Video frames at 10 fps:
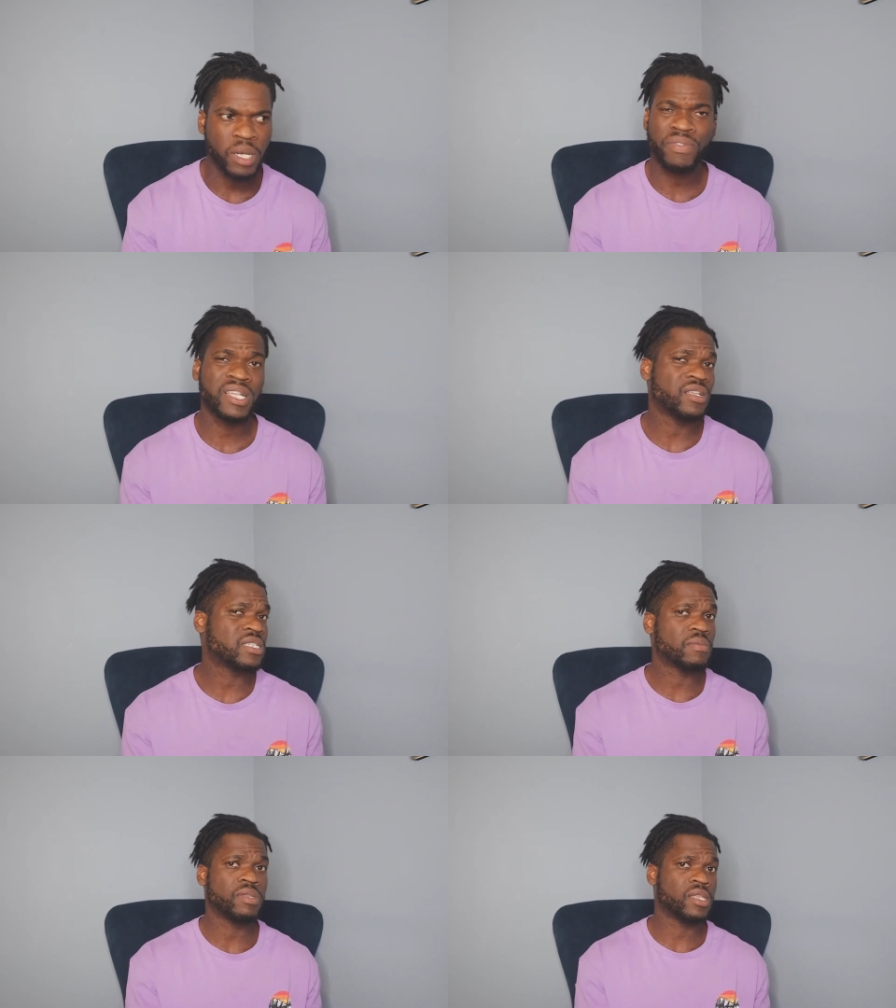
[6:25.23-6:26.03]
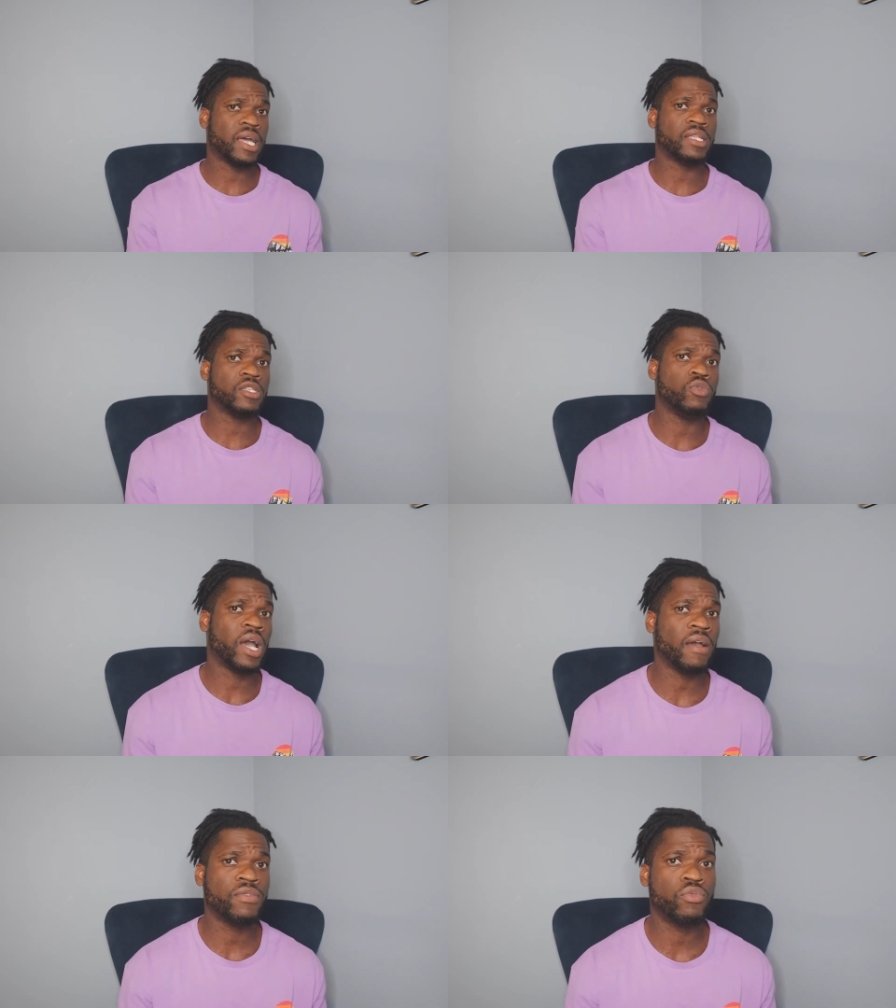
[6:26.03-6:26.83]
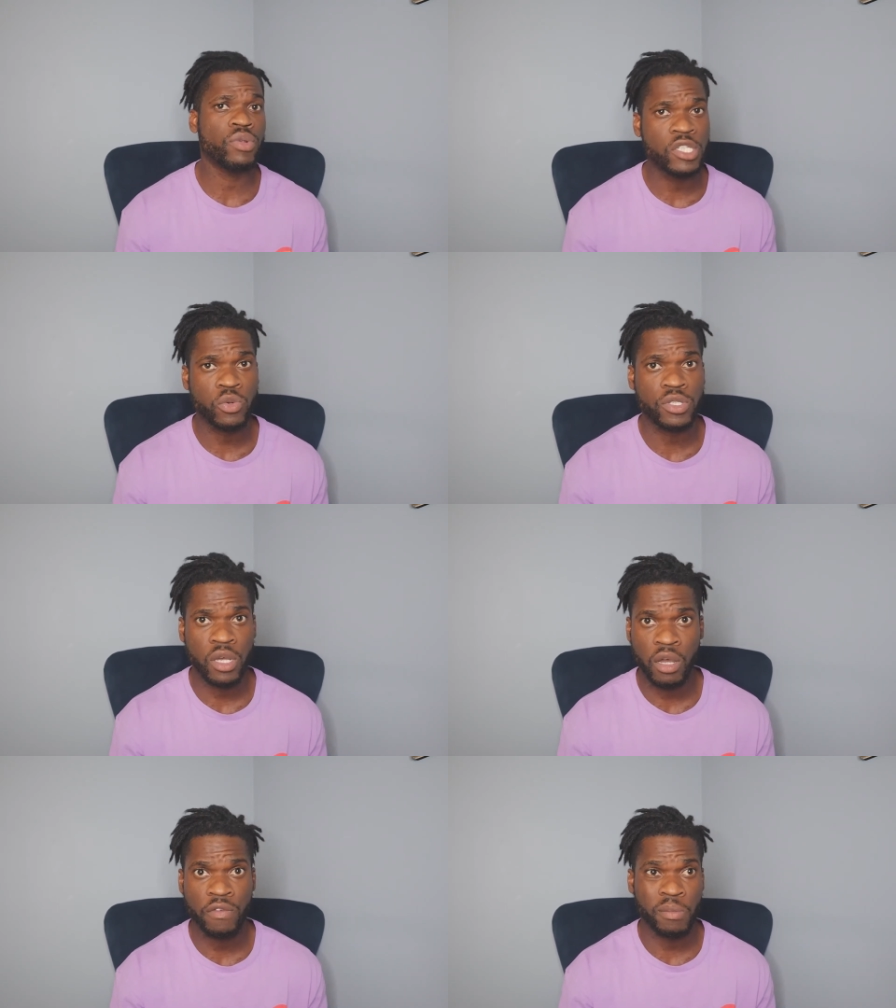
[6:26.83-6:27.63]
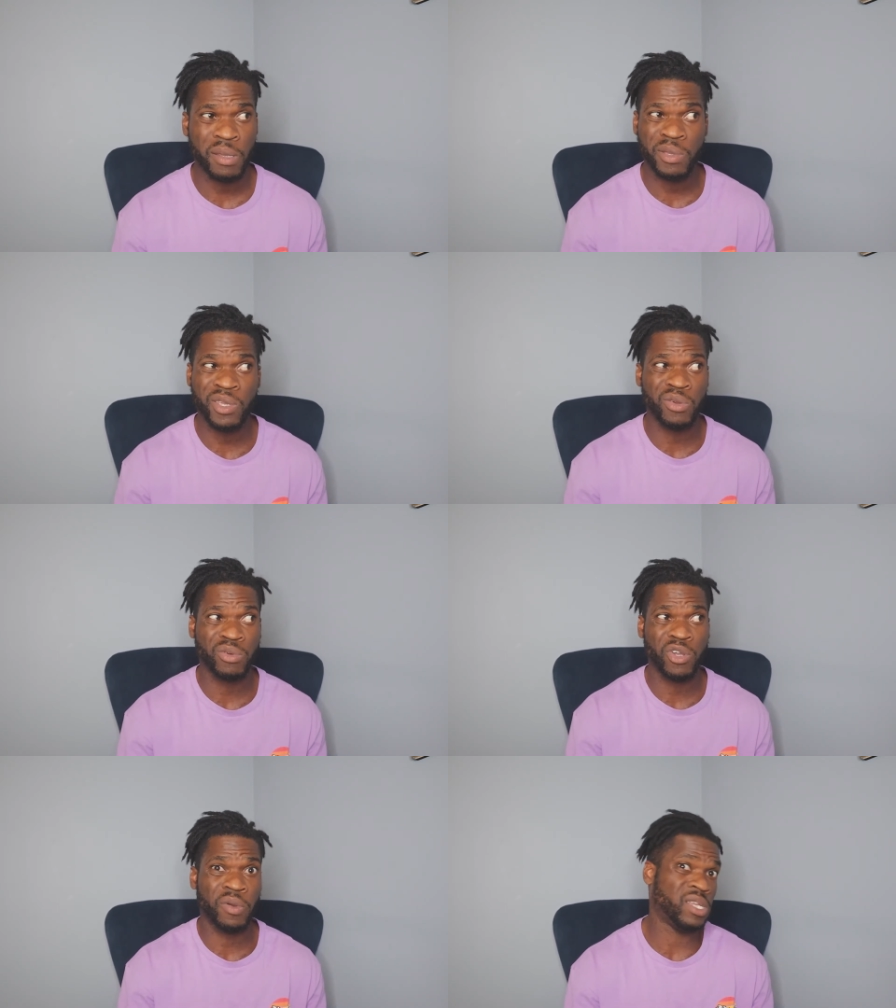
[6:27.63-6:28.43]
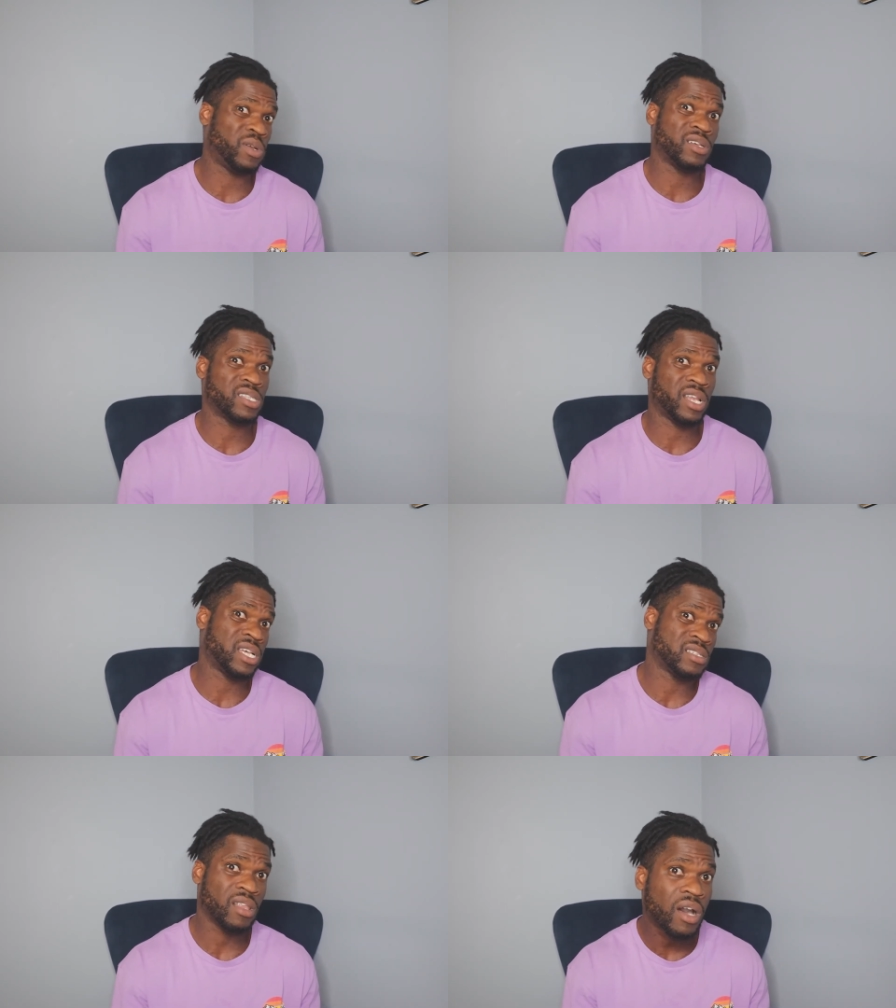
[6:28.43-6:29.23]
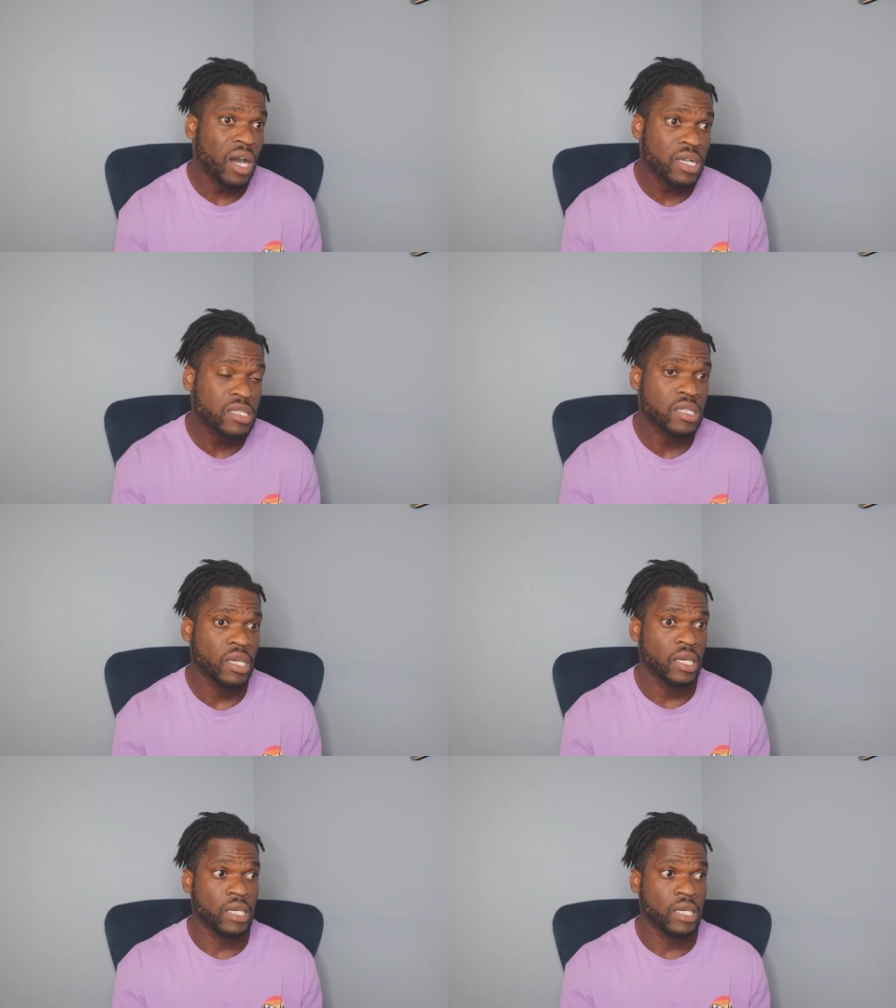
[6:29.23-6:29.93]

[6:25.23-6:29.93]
But if that's not something that you have the resource of, or maybe you don't know anyone else that has locks,